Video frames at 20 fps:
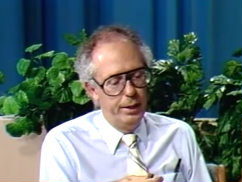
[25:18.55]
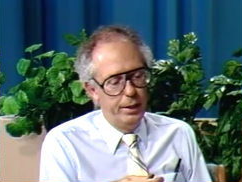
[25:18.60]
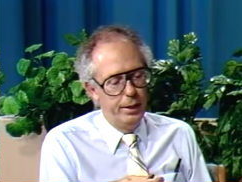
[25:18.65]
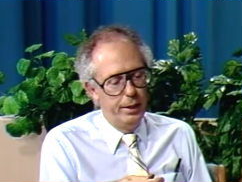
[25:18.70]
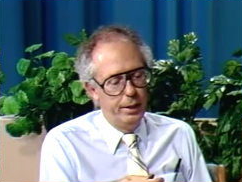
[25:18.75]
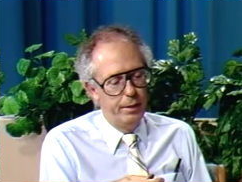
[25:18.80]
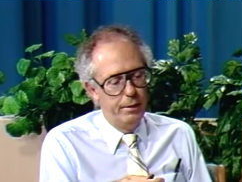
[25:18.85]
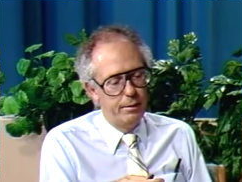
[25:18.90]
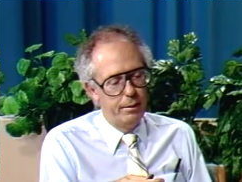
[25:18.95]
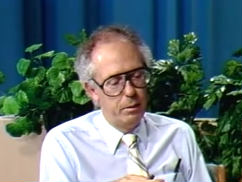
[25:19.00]

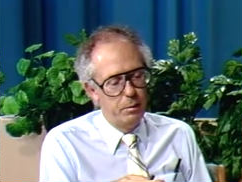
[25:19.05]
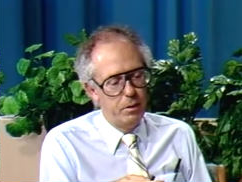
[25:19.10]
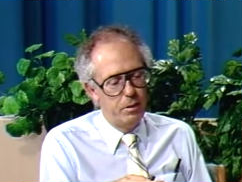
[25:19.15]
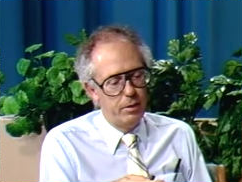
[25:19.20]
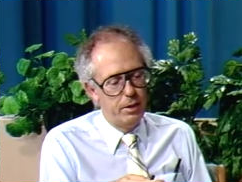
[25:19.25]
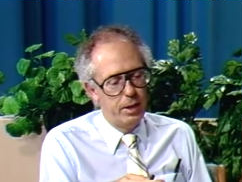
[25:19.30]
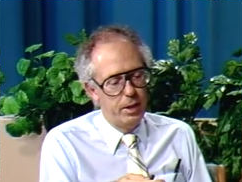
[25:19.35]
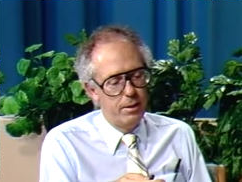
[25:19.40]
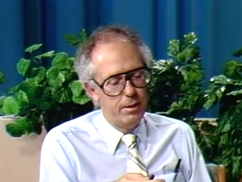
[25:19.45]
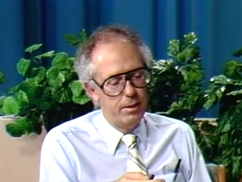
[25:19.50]
In some of
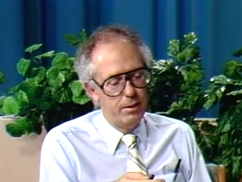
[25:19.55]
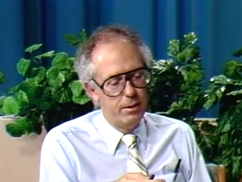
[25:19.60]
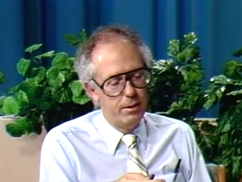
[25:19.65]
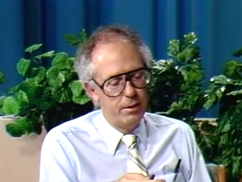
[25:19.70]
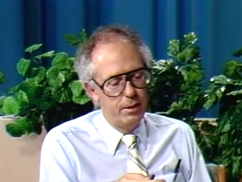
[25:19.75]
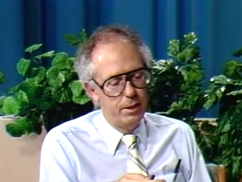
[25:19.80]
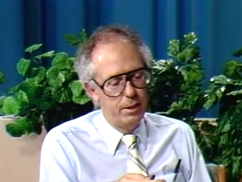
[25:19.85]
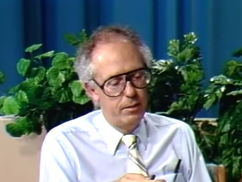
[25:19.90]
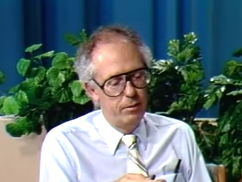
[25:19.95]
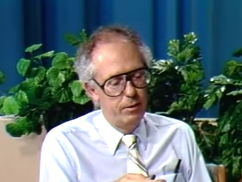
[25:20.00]
those cases,
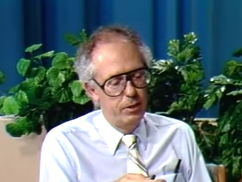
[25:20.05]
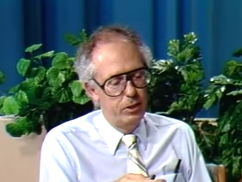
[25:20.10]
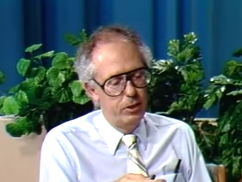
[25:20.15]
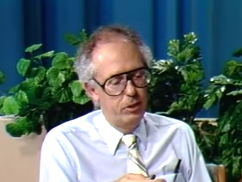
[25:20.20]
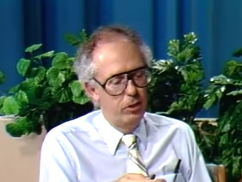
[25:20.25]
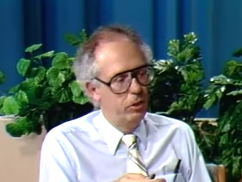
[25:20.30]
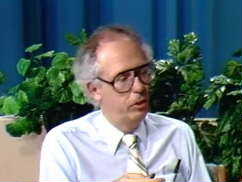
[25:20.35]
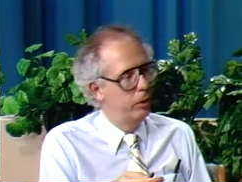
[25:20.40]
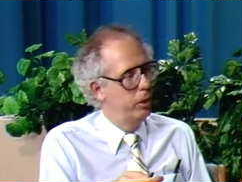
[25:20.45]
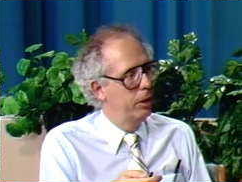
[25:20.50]
it's an
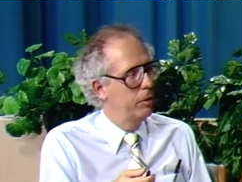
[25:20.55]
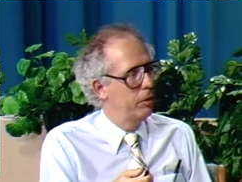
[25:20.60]
individual who lives